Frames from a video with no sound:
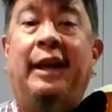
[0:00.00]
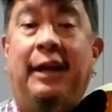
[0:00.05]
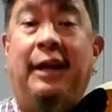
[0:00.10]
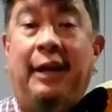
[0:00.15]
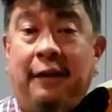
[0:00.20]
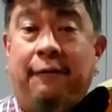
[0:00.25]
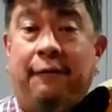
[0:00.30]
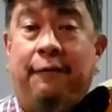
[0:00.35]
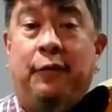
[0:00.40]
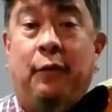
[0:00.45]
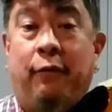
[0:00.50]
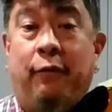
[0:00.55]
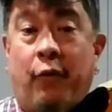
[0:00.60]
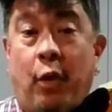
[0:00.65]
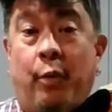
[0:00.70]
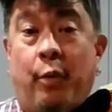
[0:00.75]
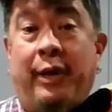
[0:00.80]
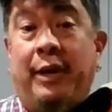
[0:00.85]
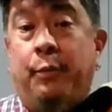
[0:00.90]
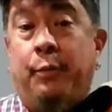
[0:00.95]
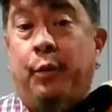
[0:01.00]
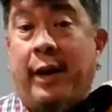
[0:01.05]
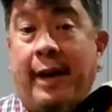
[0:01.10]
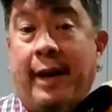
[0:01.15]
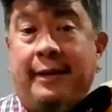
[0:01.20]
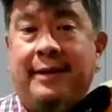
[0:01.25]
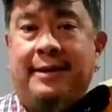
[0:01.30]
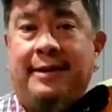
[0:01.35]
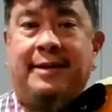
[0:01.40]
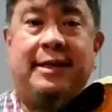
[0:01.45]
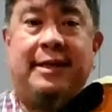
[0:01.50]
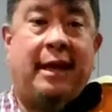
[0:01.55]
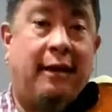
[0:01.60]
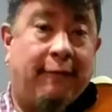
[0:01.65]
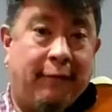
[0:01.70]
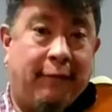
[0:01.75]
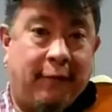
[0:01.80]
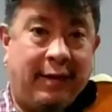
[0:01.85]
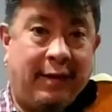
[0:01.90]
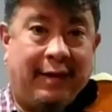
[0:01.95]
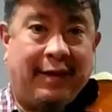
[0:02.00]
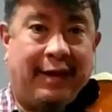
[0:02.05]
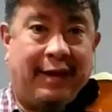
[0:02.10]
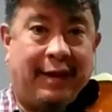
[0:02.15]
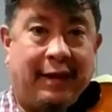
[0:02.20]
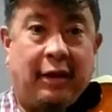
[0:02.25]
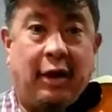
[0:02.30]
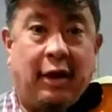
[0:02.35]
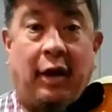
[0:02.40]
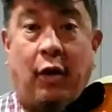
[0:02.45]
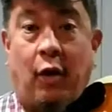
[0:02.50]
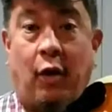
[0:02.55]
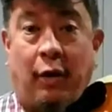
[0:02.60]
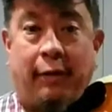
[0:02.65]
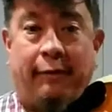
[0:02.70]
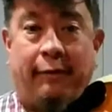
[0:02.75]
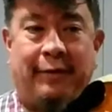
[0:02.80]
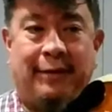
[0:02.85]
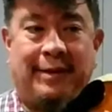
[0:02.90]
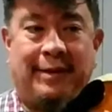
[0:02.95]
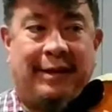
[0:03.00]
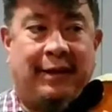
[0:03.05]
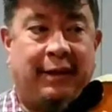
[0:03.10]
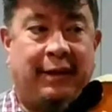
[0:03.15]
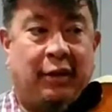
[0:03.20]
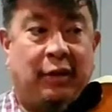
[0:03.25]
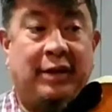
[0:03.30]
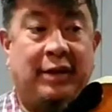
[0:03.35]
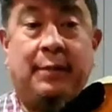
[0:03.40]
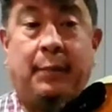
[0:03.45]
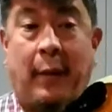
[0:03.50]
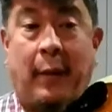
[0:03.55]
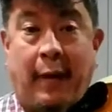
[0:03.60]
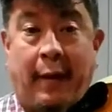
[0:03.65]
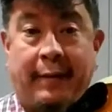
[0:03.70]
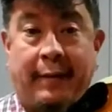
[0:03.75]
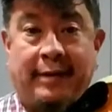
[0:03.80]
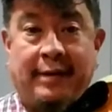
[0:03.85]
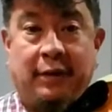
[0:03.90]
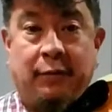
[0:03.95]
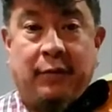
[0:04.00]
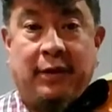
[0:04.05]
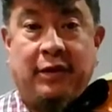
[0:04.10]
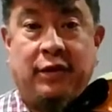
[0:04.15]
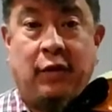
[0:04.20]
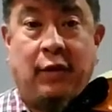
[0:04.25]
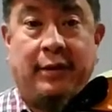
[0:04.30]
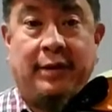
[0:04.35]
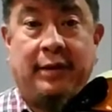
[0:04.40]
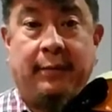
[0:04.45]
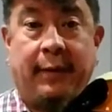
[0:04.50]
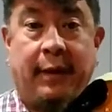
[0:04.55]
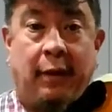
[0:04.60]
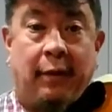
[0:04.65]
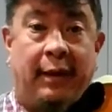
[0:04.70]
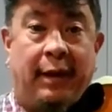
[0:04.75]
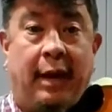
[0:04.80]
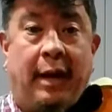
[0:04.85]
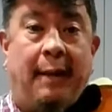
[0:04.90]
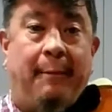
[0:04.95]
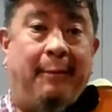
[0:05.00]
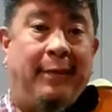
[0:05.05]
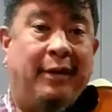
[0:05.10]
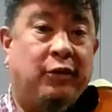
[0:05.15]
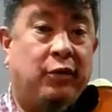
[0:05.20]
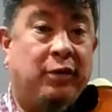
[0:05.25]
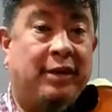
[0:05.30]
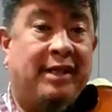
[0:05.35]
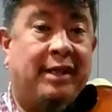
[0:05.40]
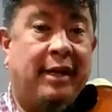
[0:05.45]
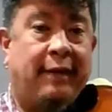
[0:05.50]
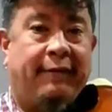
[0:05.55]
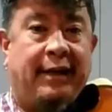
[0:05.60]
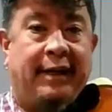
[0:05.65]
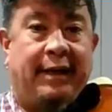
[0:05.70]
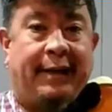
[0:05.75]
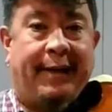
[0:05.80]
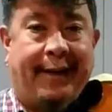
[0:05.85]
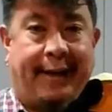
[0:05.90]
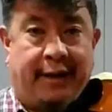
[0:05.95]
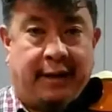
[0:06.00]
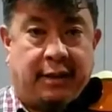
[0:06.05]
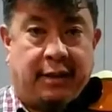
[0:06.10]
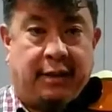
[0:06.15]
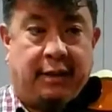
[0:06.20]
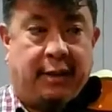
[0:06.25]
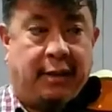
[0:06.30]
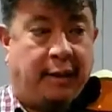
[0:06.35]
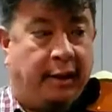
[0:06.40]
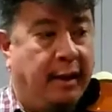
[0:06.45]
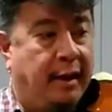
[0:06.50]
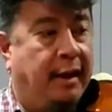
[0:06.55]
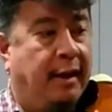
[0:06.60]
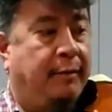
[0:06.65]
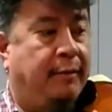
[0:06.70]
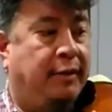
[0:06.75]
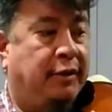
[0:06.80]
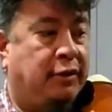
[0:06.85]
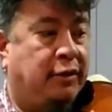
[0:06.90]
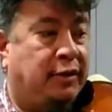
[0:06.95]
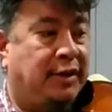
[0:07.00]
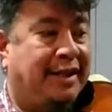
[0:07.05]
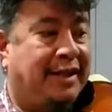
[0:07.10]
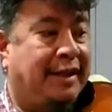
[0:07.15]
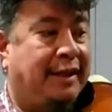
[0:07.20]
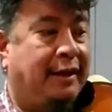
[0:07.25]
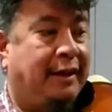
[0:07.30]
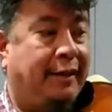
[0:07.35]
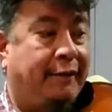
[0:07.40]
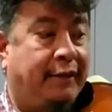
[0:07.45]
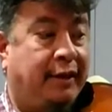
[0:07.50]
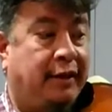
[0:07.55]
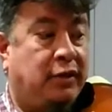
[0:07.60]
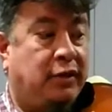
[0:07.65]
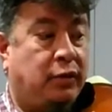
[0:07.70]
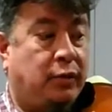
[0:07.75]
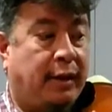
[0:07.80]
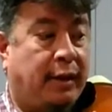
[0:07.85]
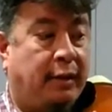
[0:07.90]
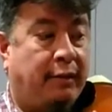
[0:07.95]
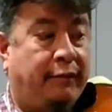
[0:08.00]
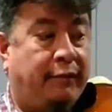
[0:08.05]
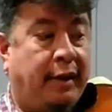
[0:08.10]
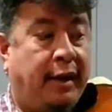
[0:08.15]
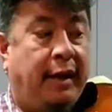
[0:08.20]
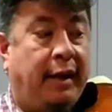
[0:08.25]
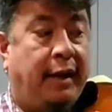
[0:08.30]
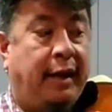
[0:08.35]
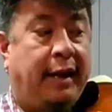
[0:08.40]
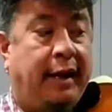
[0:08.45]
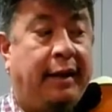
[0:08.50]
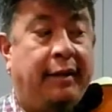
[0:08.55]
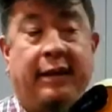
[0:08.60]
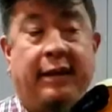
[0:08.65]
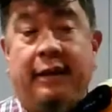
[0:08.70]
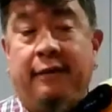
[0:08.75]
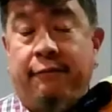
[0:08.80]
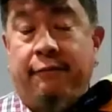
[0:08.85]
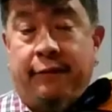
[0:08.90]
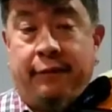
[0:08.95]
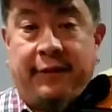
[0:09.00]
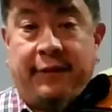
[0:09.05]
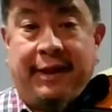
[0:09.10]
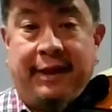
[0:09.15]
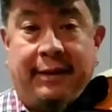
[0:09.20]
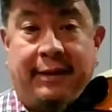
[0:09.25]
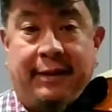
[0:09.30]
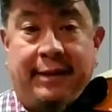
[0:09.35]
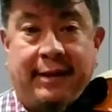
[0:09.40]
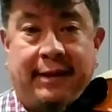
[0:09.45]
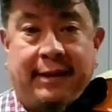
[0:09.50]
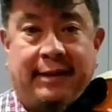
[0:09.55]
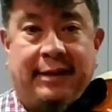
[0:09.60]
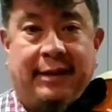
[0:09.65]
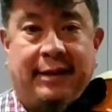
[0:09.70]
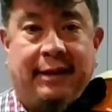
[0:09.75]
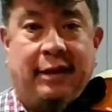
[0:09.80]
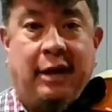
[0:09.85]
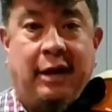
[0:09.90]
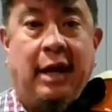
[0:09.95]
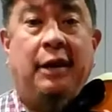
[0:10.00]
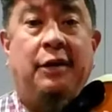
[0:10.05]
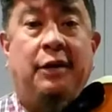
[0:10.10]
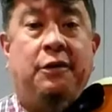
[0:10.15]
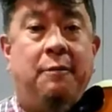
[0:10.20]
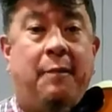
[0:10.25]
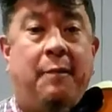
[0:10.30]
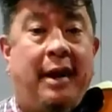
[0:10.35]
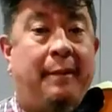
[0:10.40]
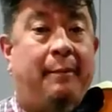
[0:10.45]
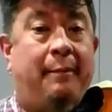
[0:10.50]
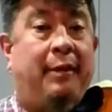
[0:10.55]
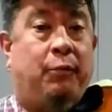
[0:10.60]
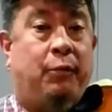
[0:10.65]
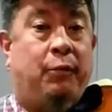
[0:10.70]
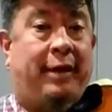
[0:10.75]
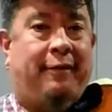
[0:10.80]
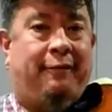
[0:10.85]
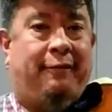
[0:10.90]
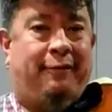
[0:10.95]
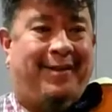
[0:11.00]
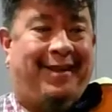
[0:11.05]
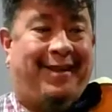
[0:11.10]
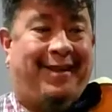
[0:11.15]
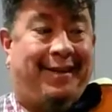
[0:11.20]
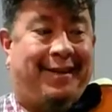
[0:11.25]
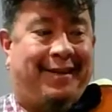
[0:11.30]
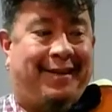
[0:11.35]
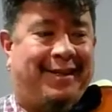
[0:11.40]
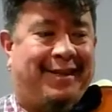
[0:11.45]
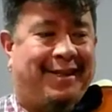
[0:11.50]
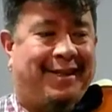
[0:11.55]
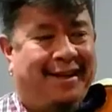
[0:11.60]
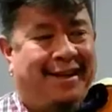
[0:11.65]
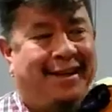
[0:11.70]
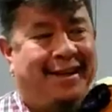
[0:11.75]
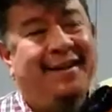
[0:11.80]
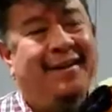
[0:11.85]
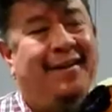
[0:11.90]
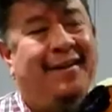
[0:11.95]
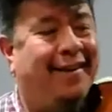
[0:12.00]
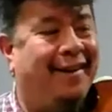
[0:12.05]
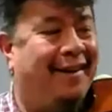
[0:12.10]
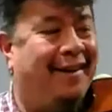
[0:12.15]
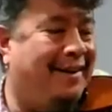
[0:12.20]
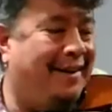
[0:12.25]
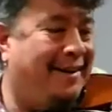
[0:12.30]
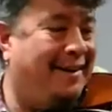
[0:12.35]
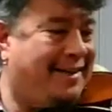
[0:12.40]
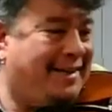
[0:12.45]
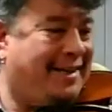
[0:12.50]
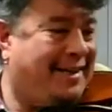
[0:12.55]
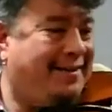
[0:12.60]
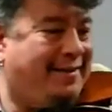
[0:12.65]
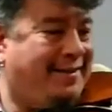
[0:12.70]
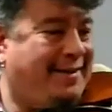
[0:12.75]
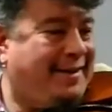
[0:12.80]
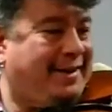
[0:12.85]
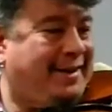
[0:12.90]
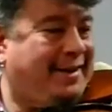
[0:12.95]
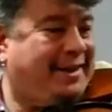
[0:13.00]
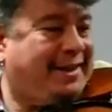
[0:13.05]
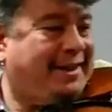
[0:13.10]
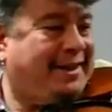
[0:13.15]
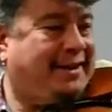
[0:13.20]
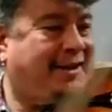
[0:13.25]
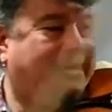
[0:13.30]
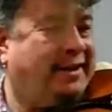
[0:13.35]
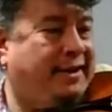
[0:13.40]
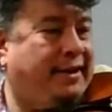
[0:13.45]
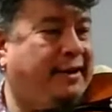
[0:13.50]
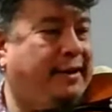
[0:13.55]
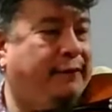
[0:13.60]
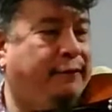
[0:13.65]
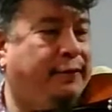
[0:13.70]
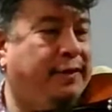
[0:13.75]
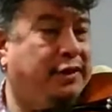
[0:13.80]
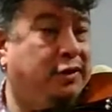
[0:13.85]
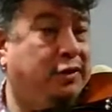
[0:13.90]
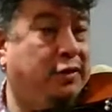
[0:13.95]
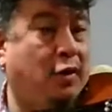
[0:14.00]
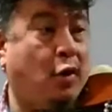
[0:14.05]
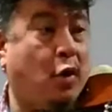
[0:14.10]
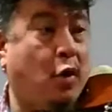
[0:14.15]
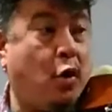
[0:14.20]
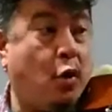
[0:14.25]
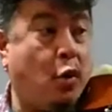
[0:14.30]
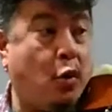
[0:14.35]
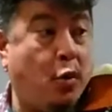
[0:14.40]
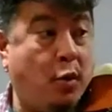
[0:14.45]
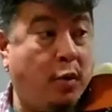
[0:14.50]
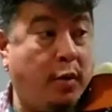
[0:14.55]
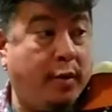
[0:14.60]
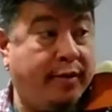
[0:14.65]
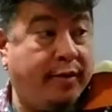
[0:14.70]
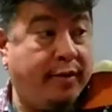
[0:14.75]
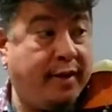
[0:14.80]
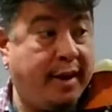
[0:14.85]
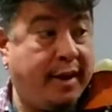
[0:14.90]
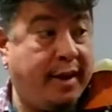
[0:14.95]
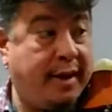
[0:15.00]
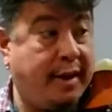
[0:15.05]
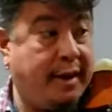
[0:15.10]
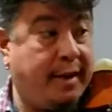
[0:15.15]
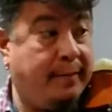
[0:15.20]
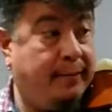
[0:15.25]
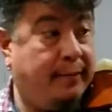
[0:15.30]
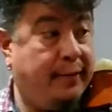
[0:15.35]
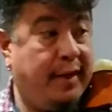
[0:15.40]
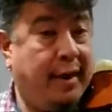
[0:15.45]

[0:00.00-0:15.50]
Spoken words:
If you have already practiced everything in all of those little spots that we talked about, measures 7 and 8, measures 11 and 12, and then 15 and 16, you might be ready for this. All right, let's hear it. Let's see if we do the whole thing